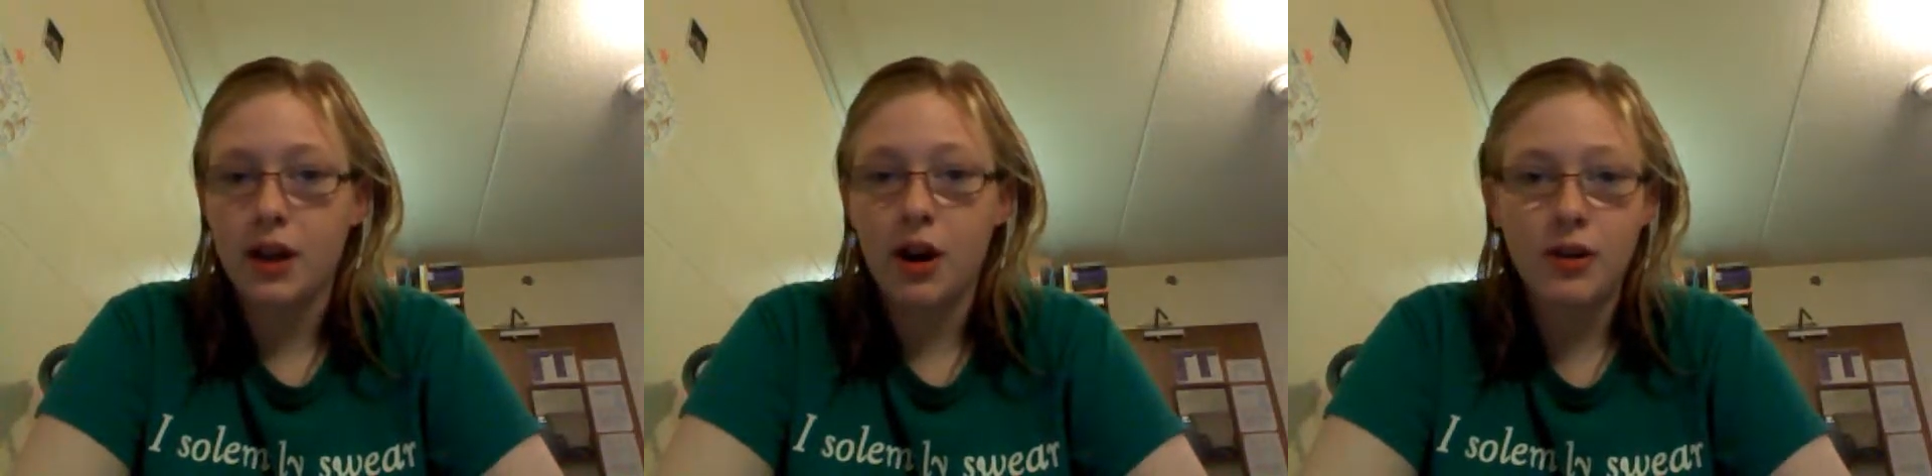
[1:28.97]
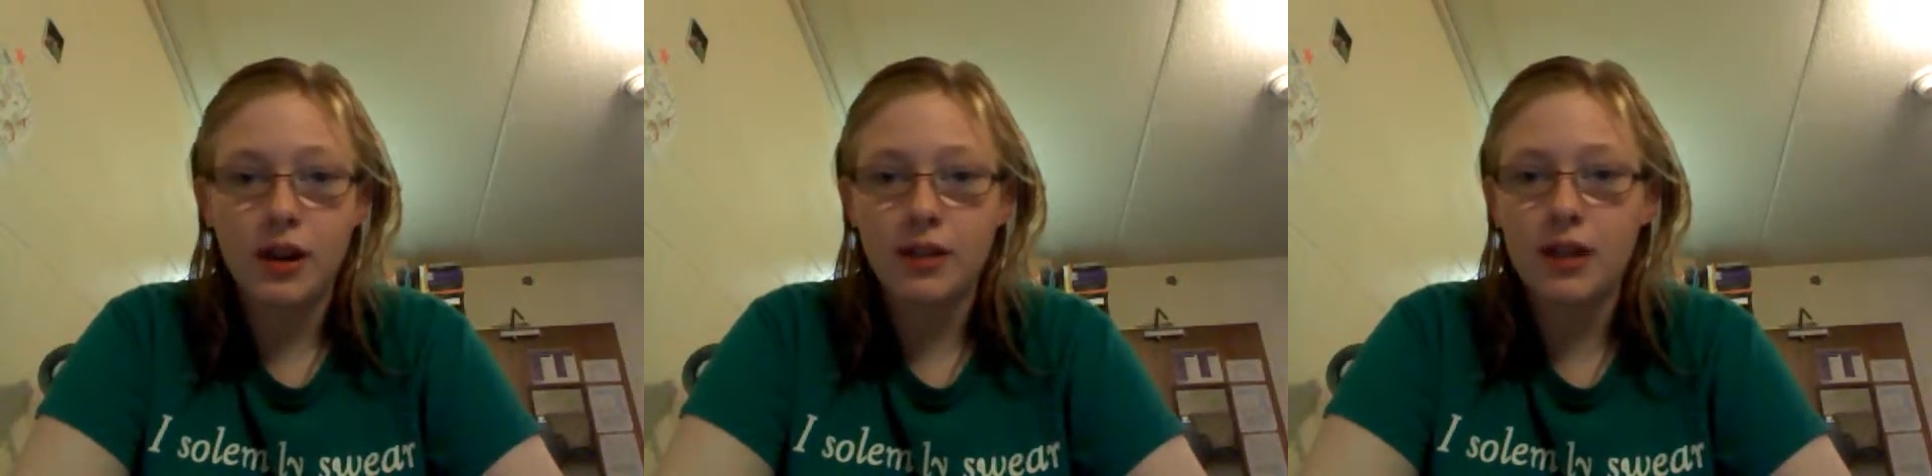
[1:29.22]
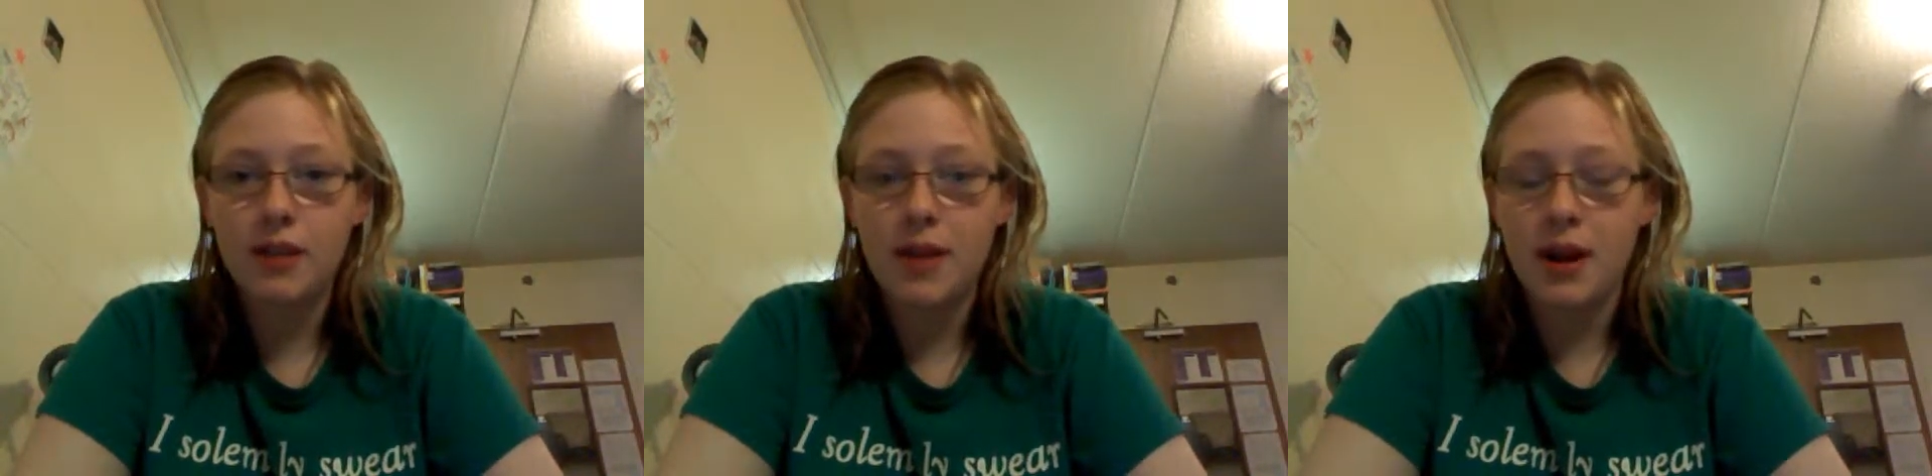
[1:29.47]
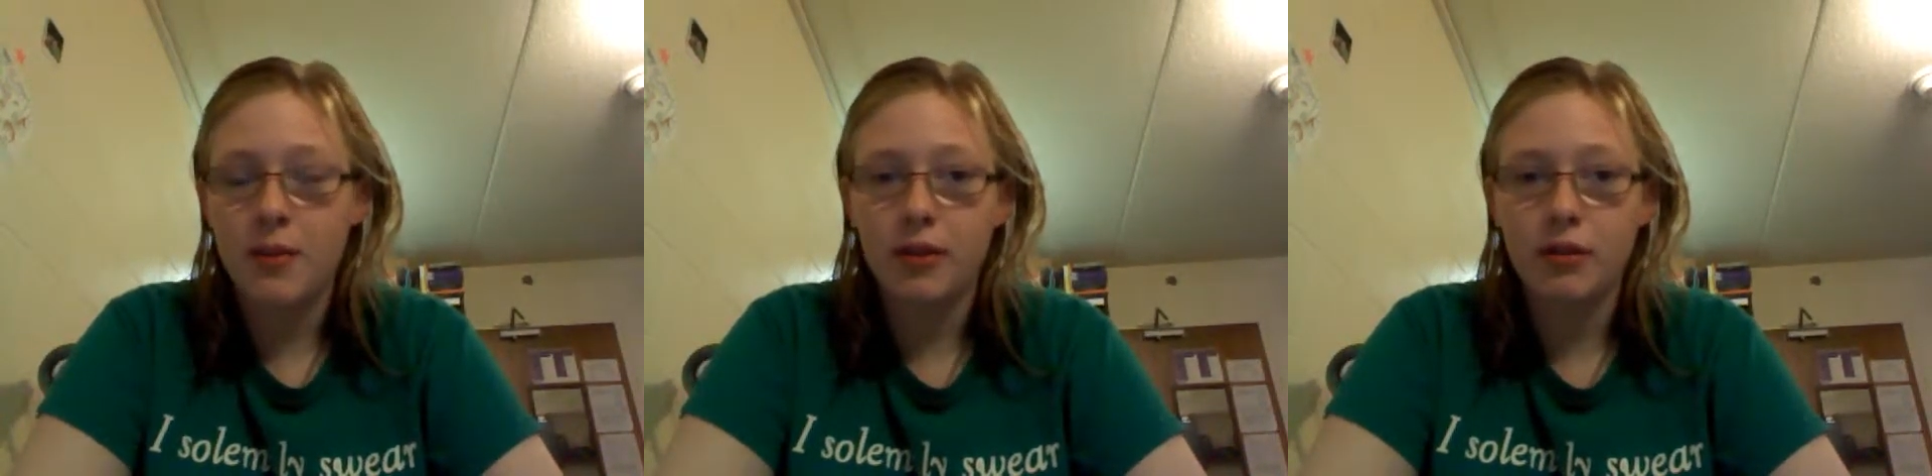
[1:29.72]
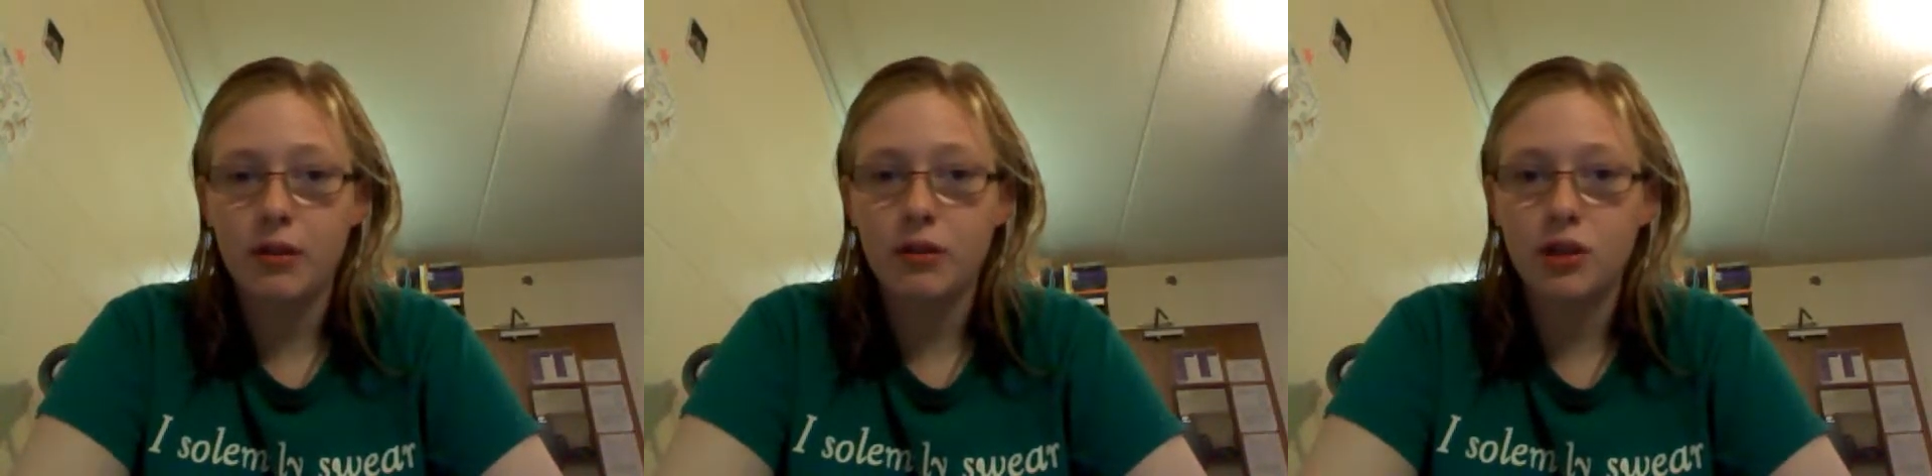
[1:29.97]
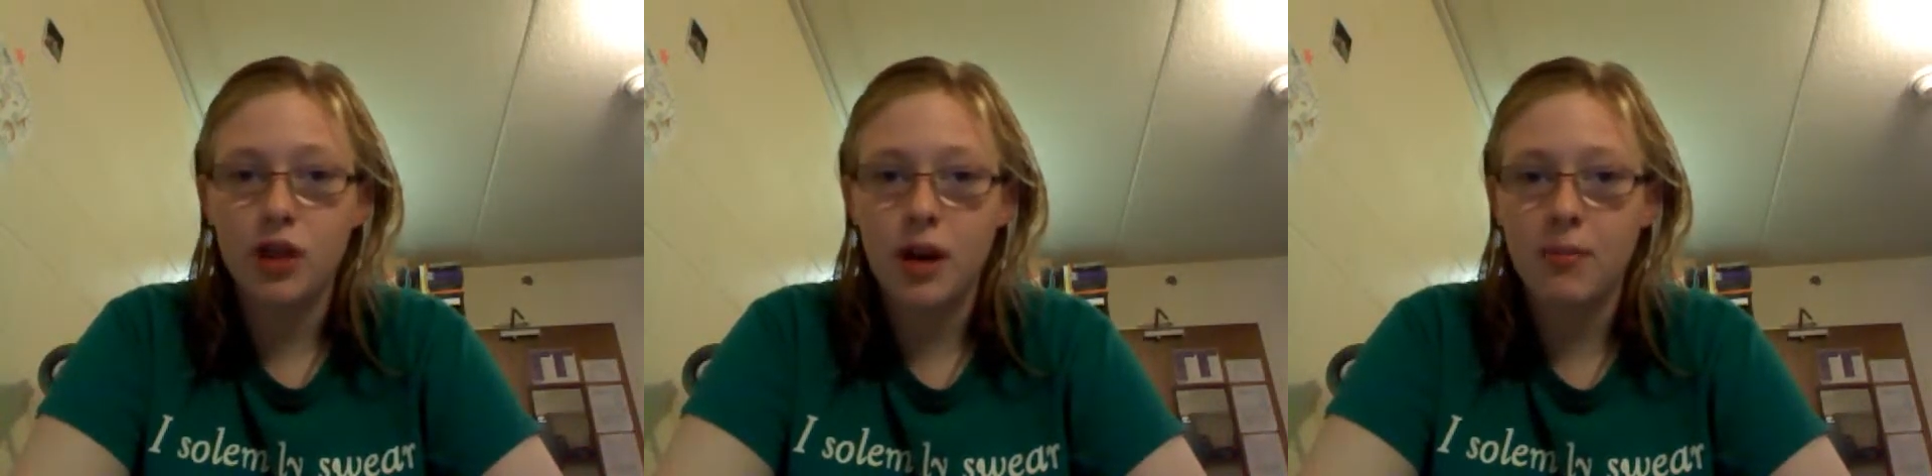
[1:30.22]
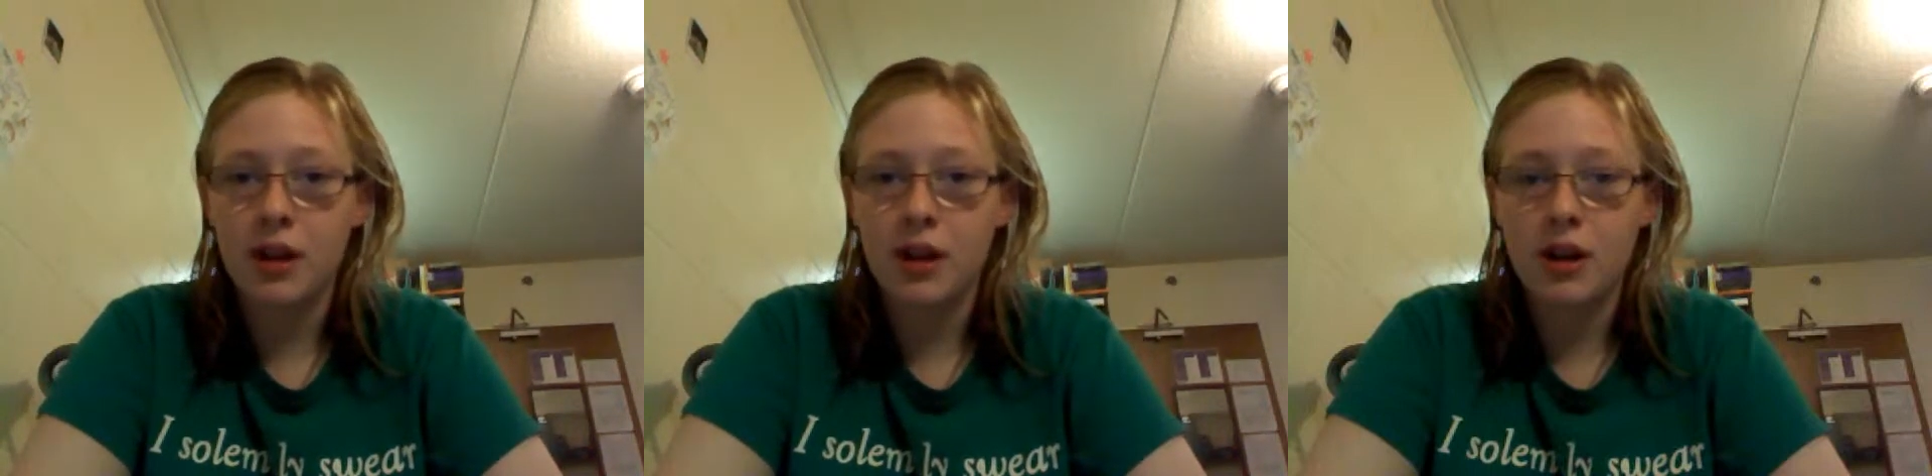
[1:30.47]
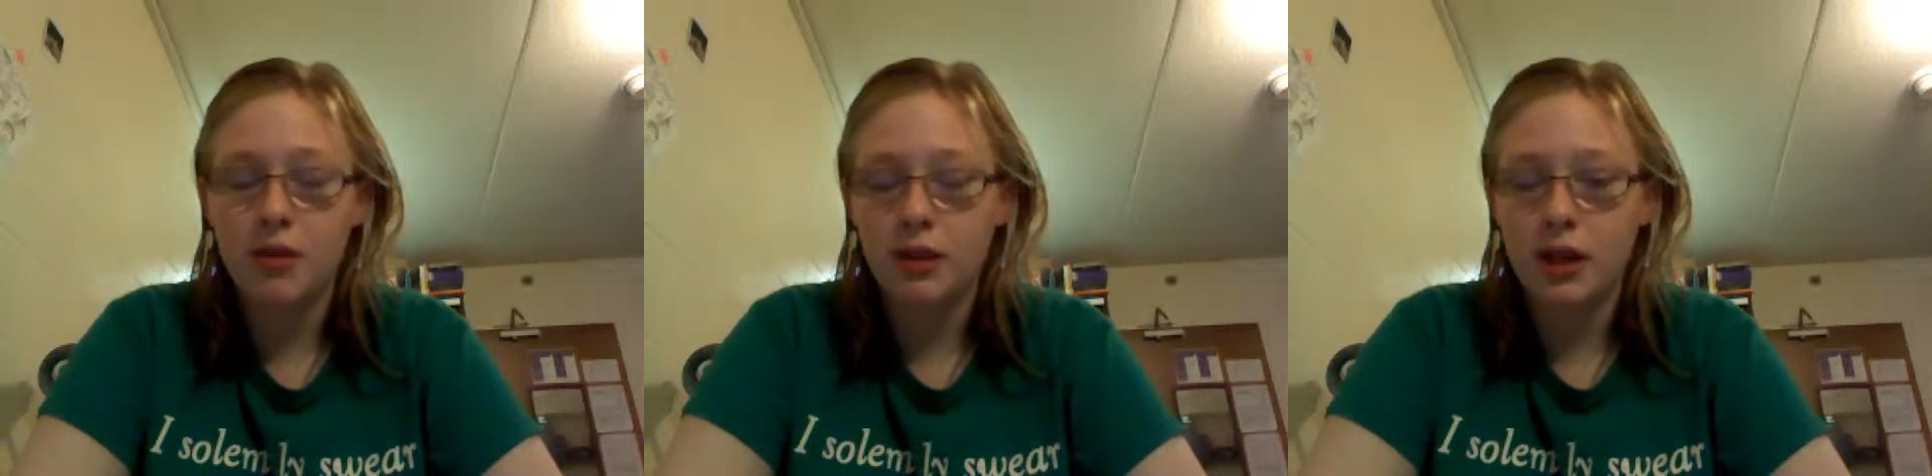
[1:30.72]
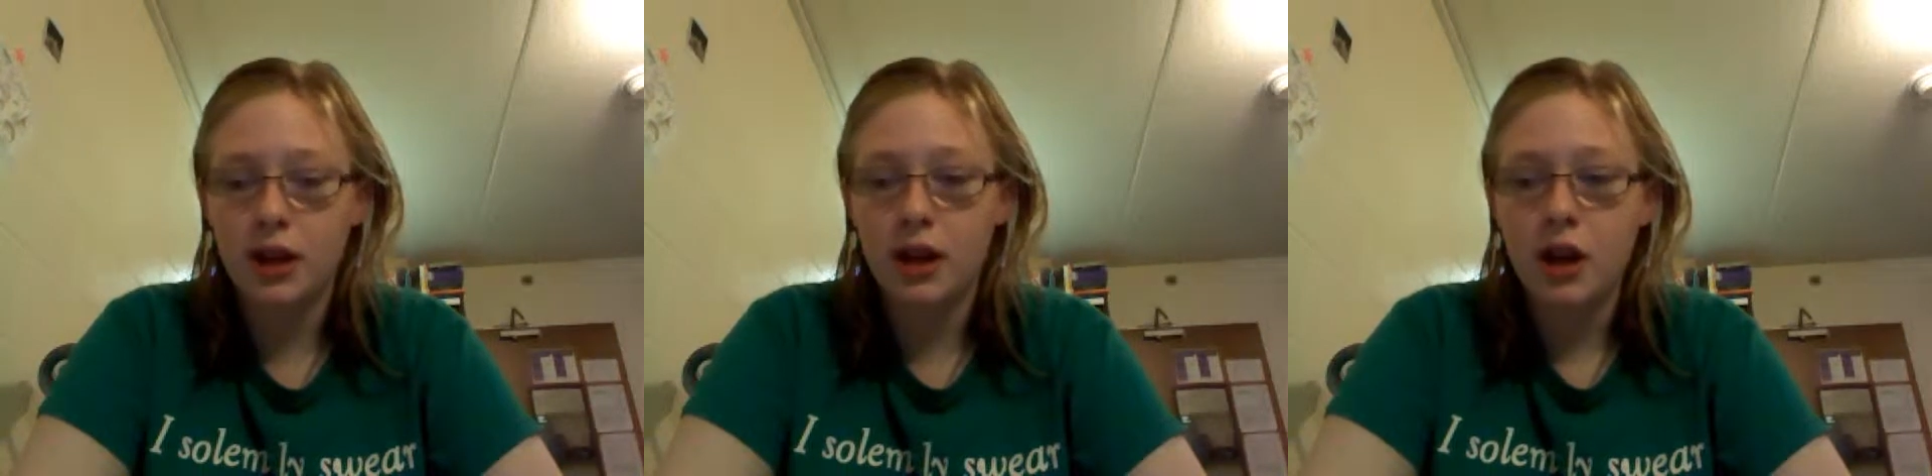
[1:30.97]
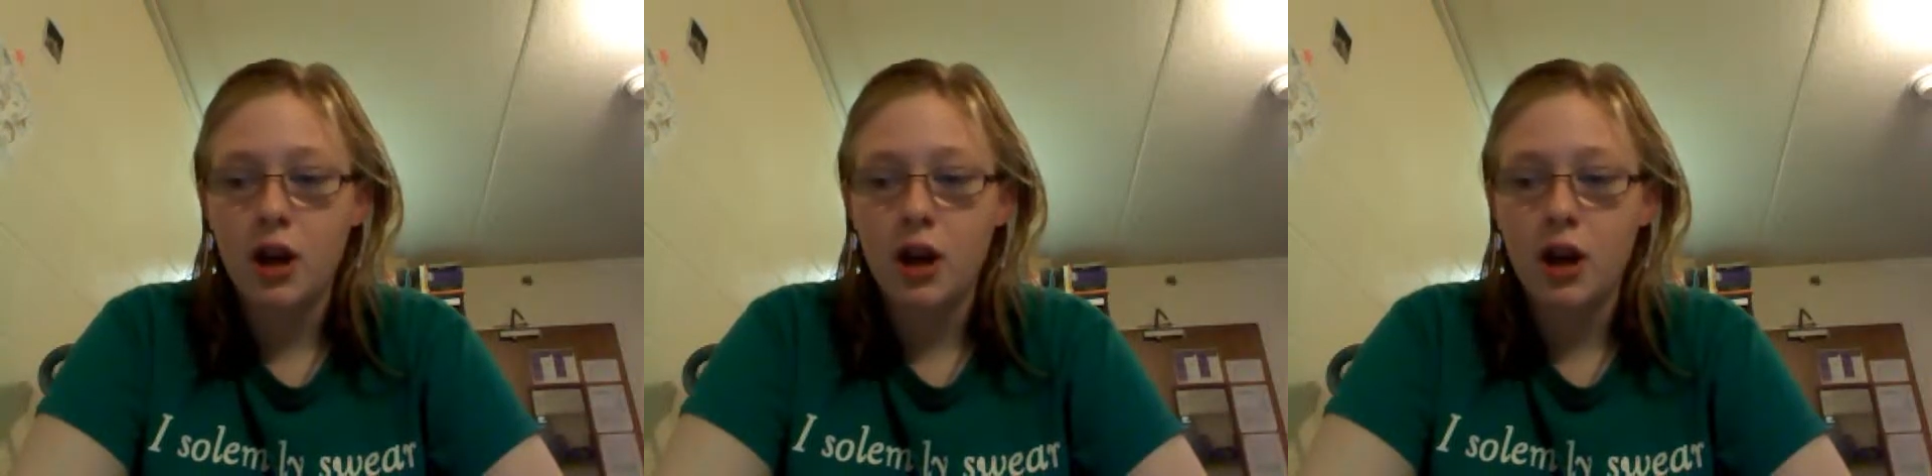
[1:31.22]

gone around South Bend and went grocery shopping, and I was, like,